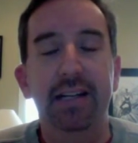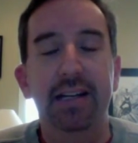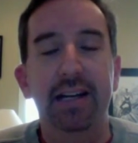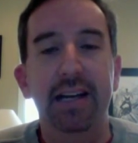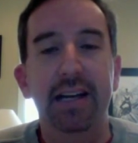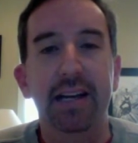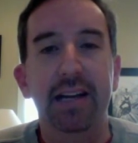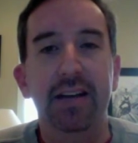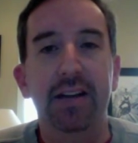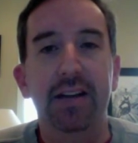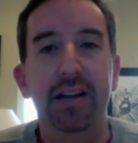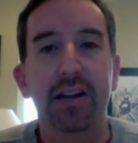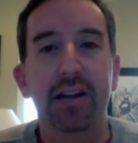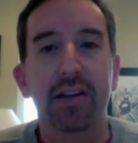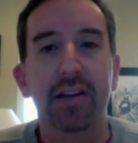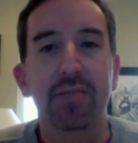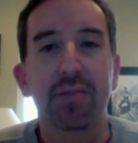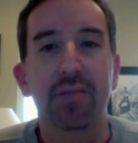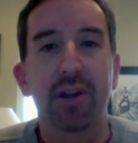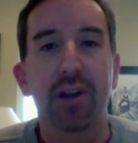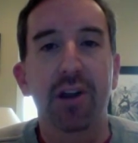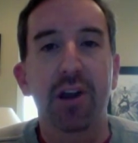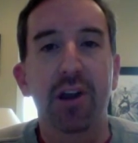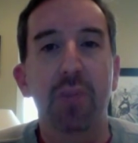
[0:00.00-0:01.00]
and
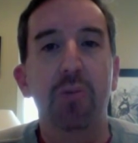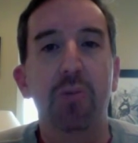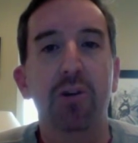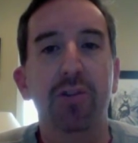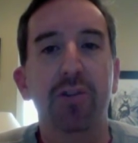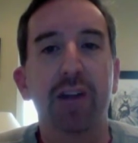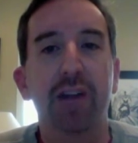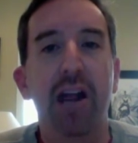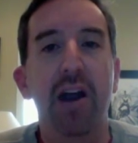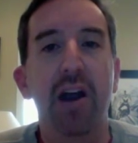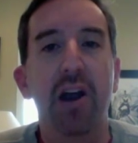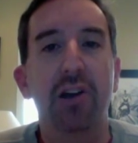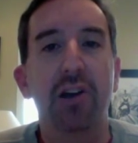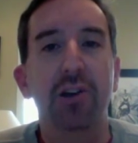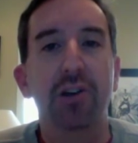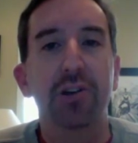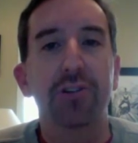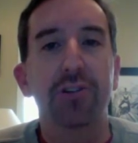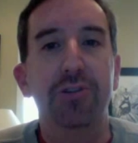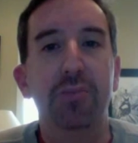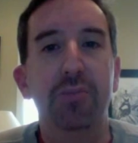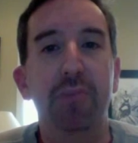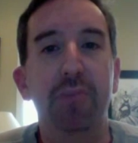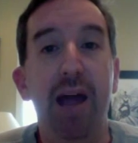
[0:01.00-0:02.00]
a number of
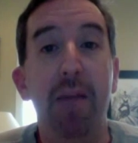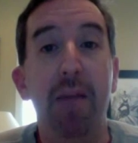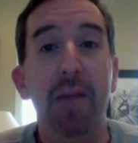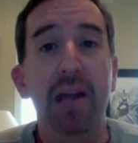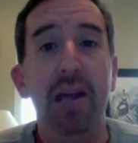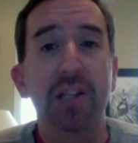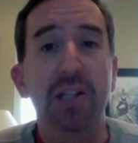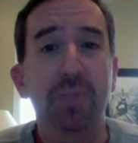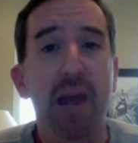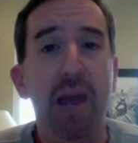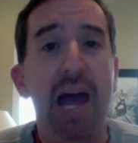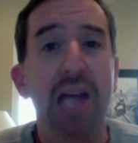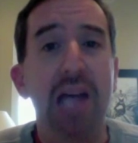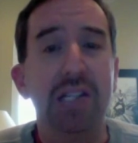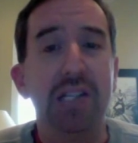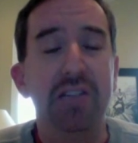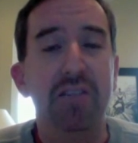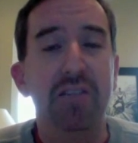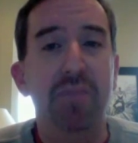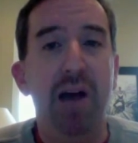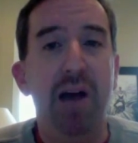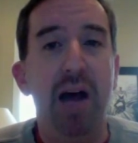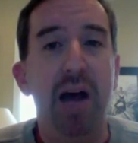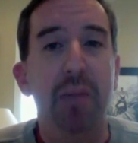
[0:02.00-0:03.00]
characters from Batman's past
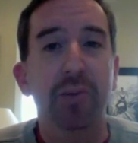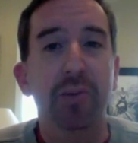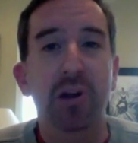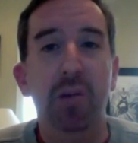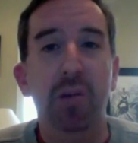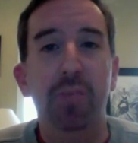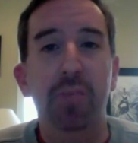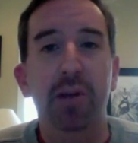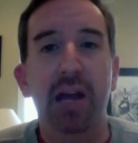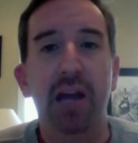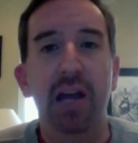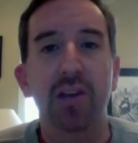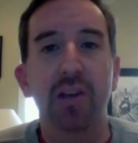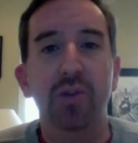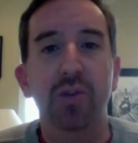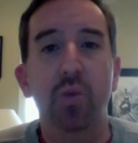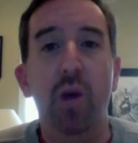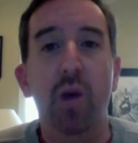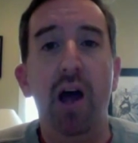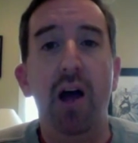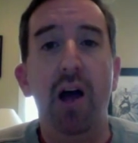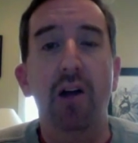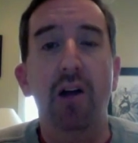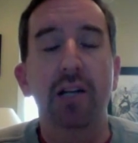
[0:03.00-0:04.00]
have popped up as
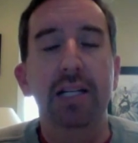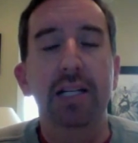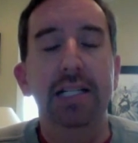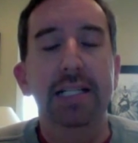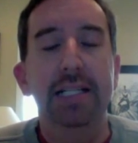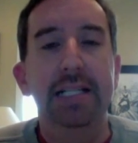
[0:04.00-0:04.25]
well.